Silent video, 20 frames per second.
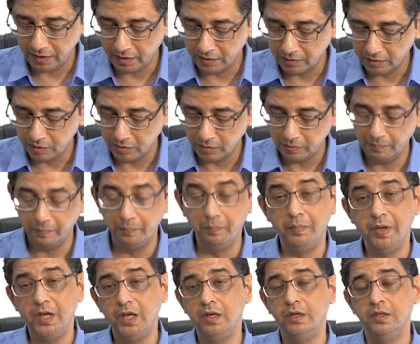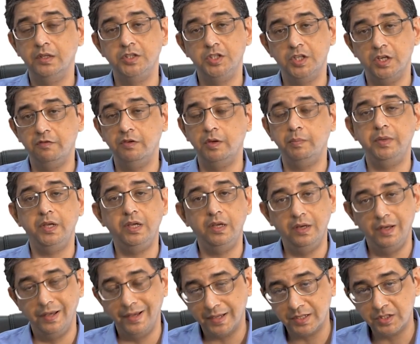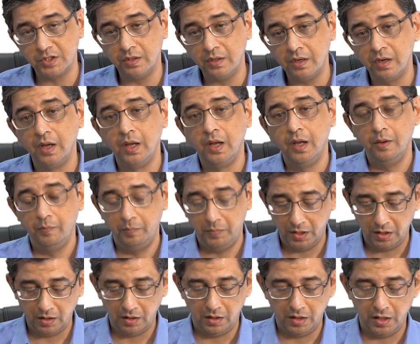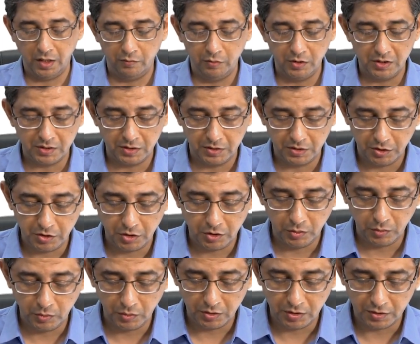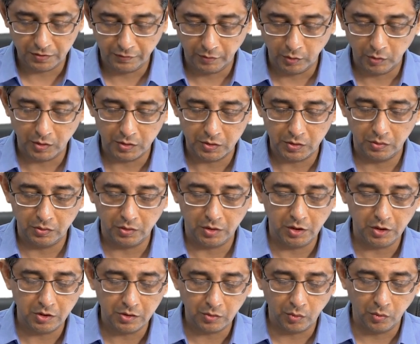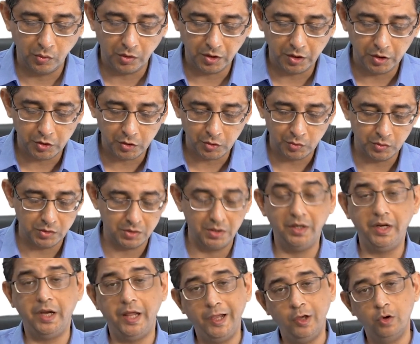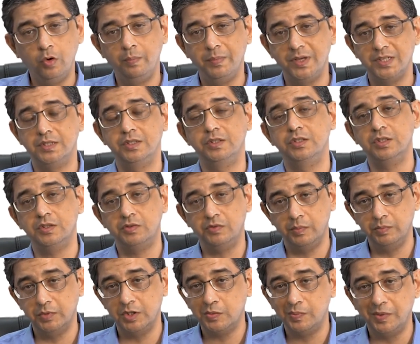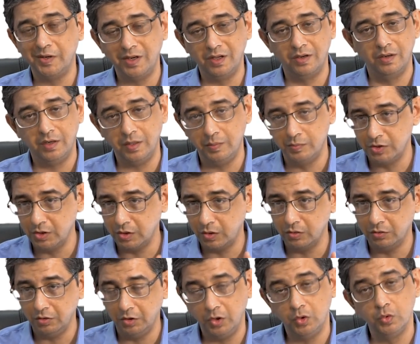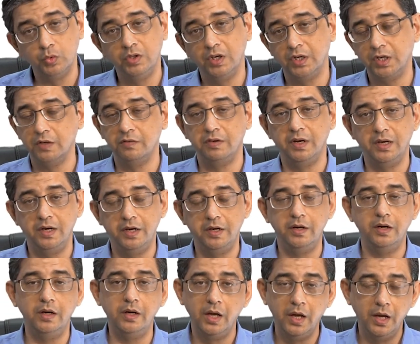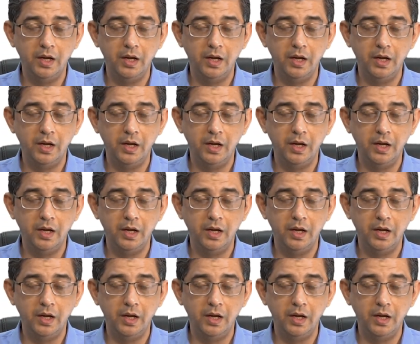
in the main JVP lecture, but I would suggest you to just focus on these core issues. The take-home messages from this particular MCQ, the two that I've highlighted,